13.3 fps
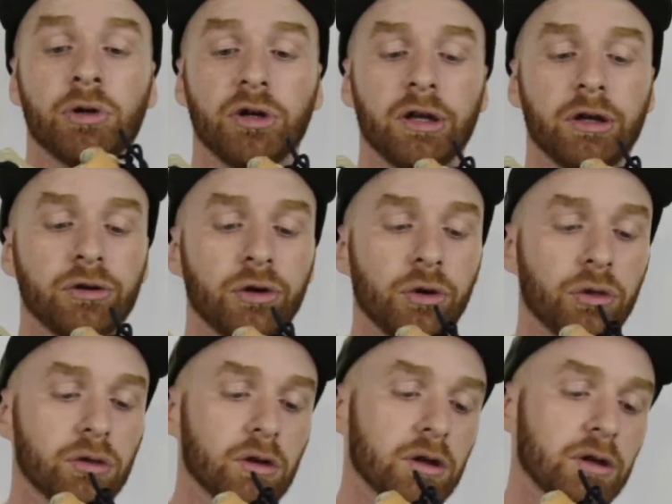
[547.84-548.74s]
Beauty and
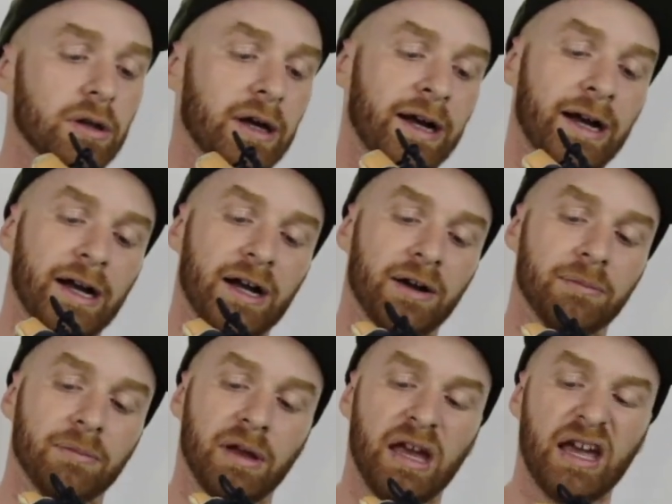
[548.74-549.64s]
Youth,
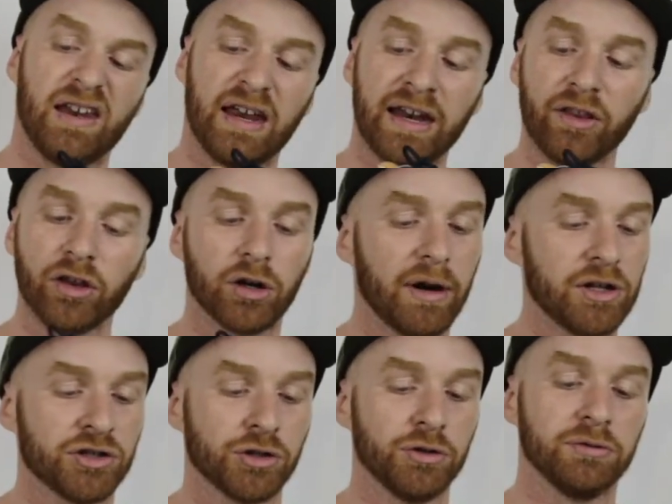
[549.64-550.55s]
and another
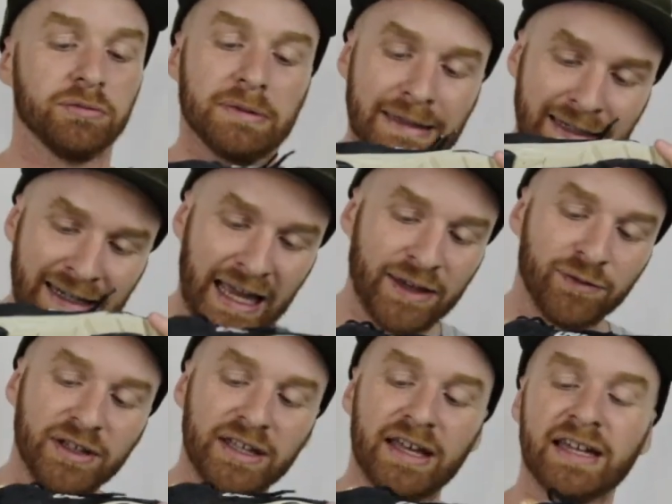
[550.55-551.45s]
great shoe.
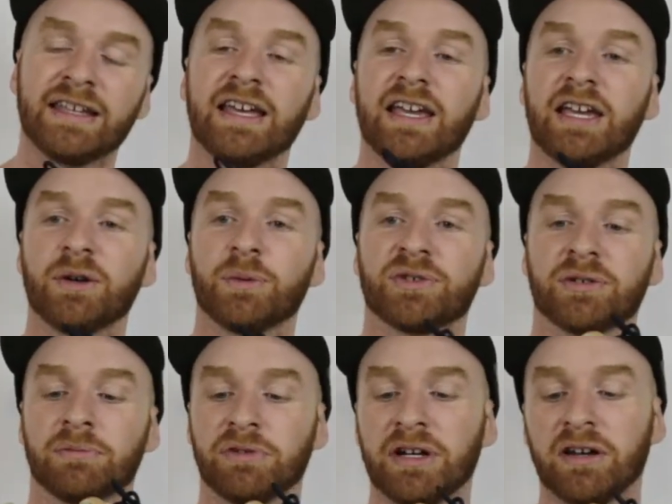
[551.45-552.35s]
Navy again with
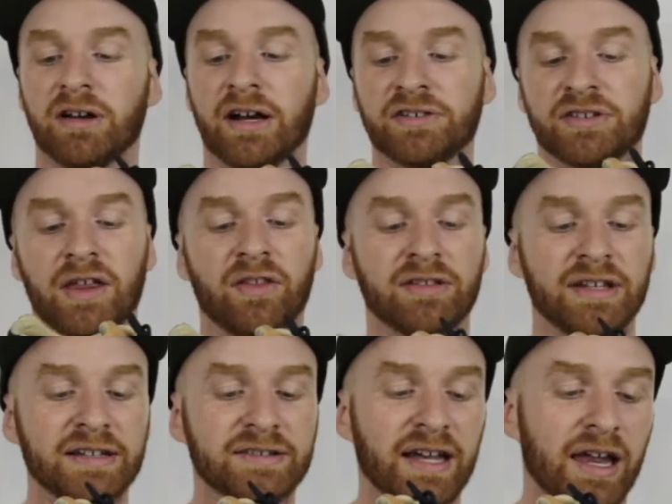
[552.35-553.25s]
some really nice leather
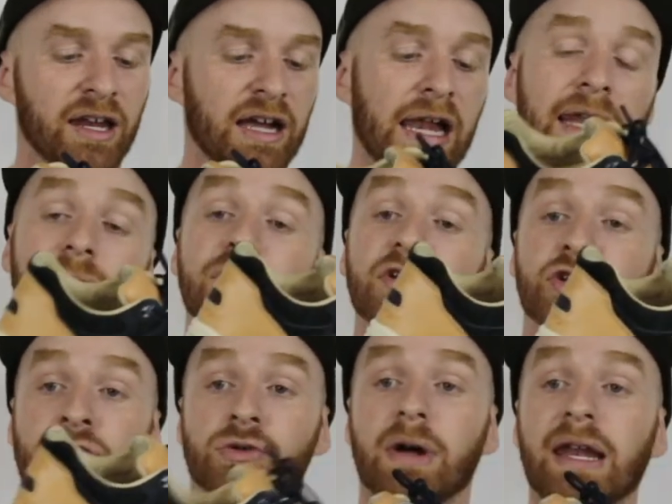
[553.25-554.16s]
detailing. I love the
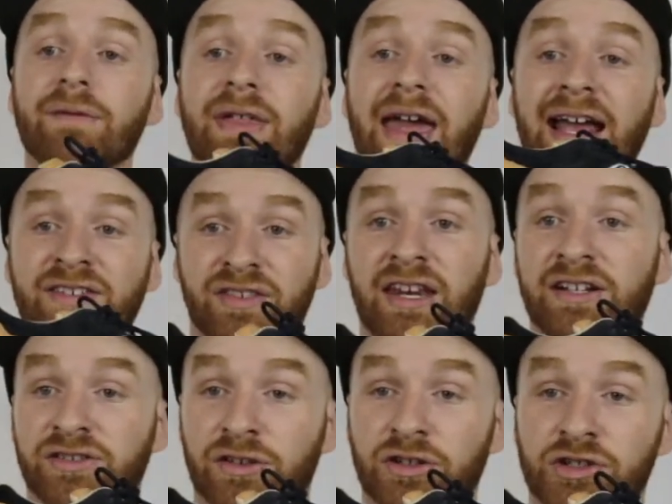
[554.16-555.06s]
shoe. I love the
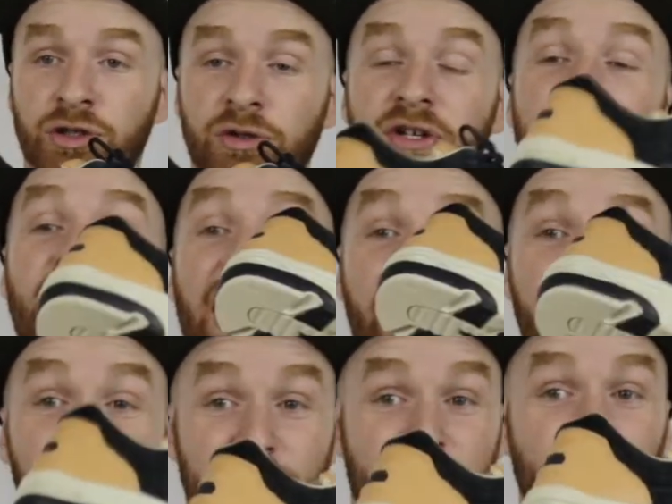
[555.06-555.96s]
aesthetics of the shoe. I
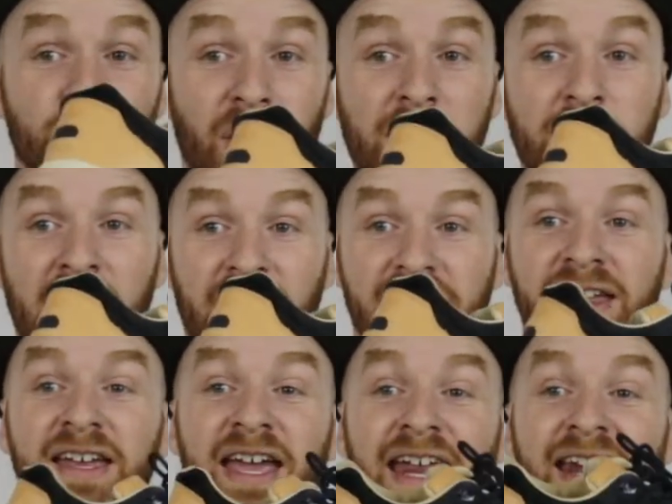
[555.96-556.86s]
got the shoe way back,
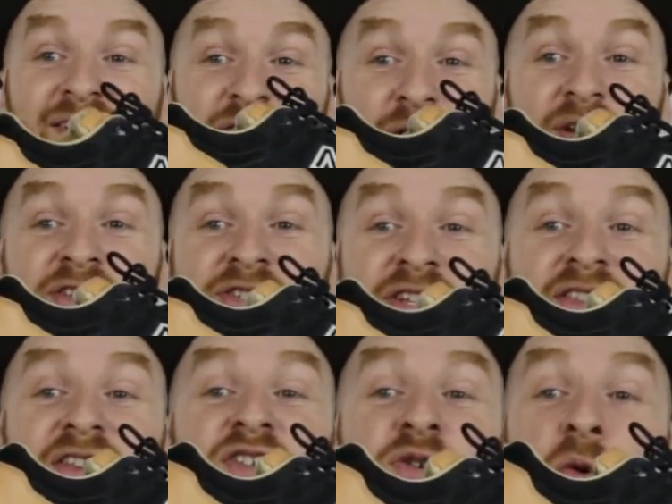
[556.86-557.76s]
and as you can
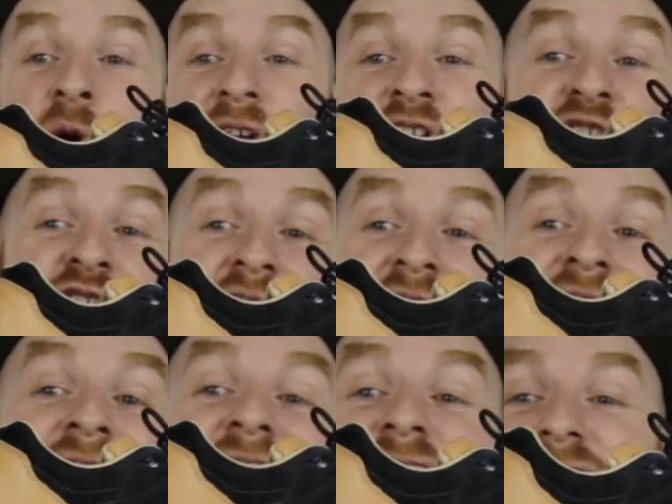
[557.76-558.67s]
see, there's quite a
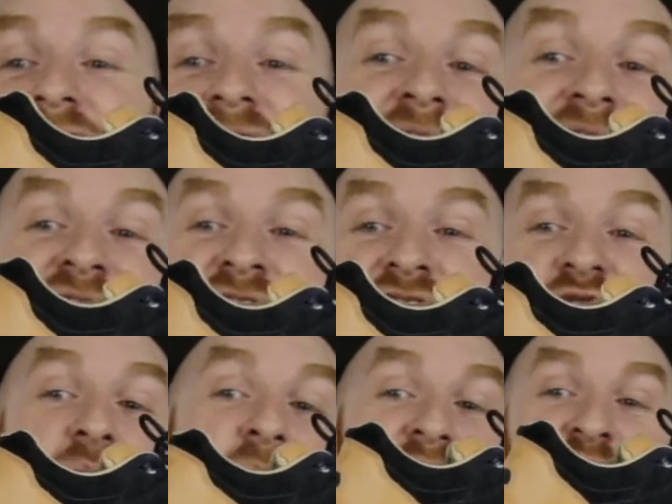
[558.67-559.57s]
chunky
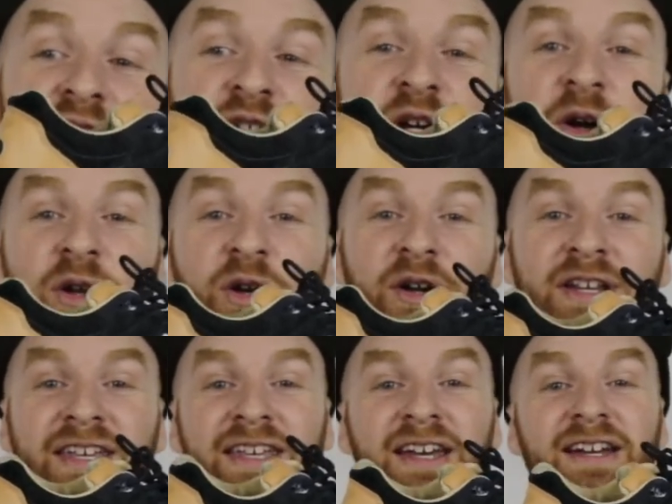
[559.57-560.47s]
situation going on
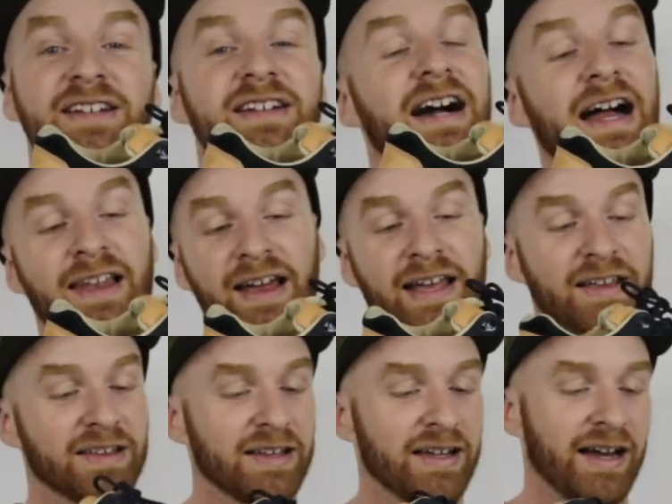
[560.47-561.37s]
here. I like,
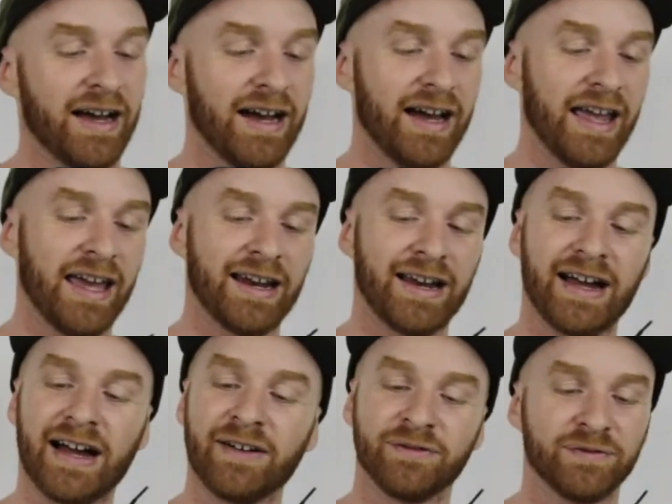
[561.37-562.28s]
and
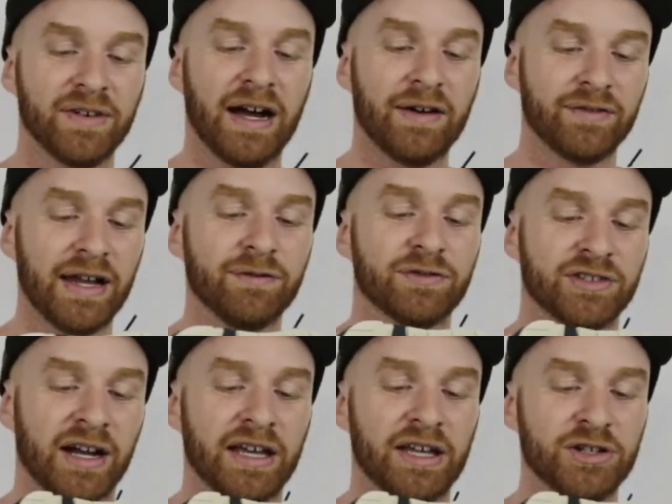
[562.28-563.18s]
I've loved
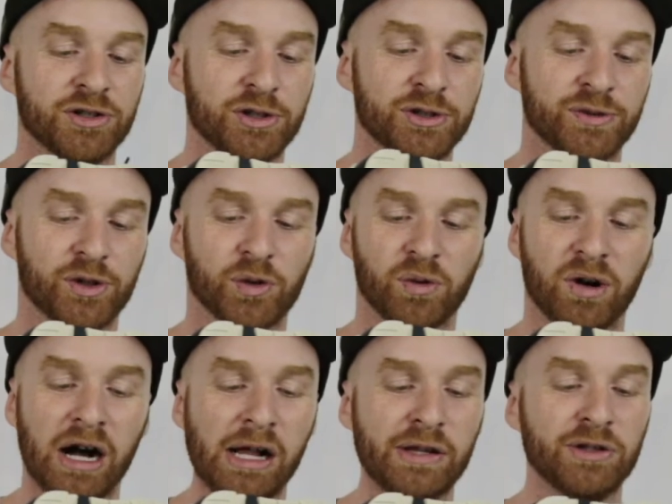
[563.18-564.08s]
chunky shoes for a
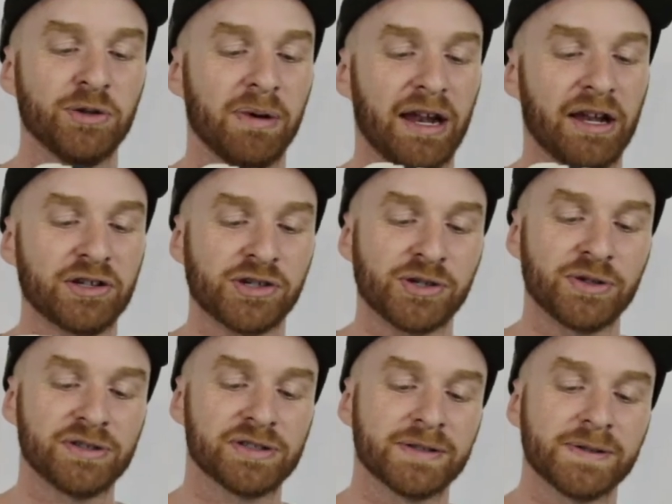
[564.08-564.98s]
while. New Balance
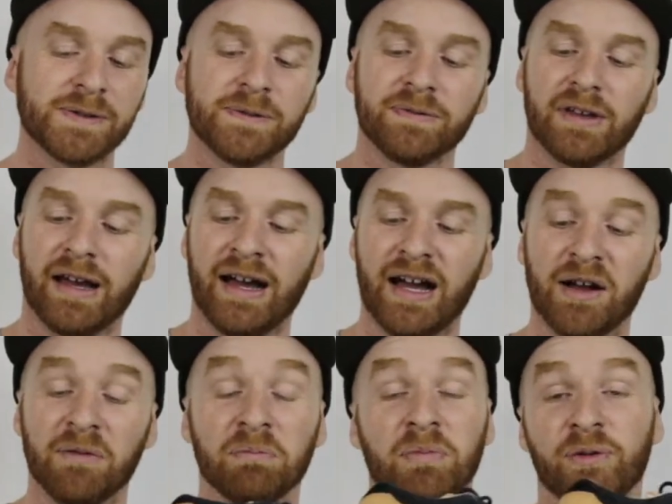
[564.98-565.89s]
shoes,
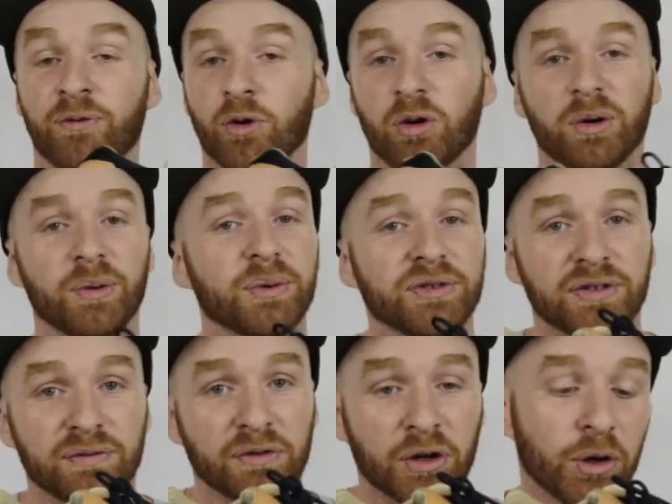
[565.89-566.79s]
before it
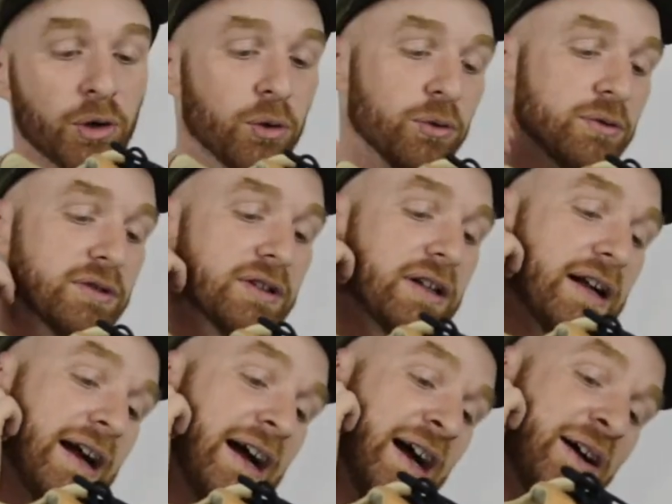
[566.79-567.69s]
was even cool.
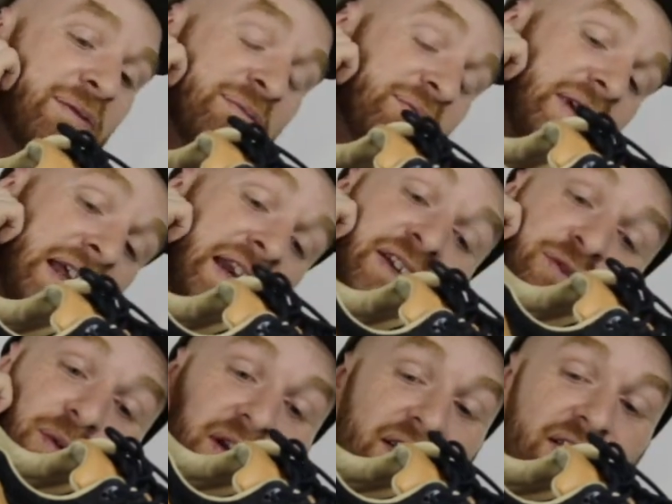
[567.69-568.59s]
It
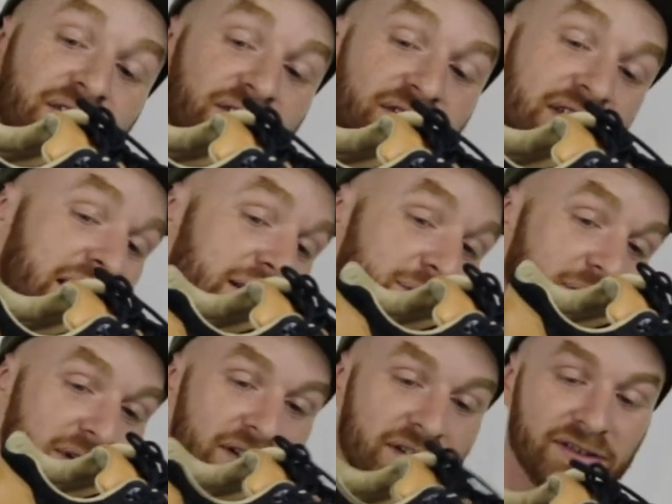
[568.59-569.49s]
is what it is. It is
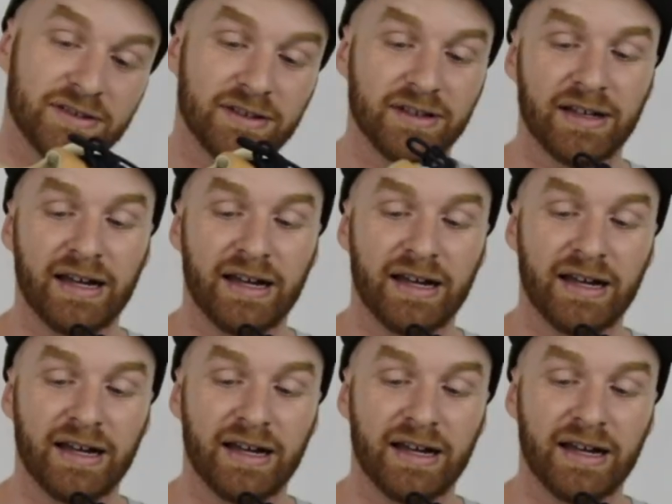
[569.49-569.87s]
what it is.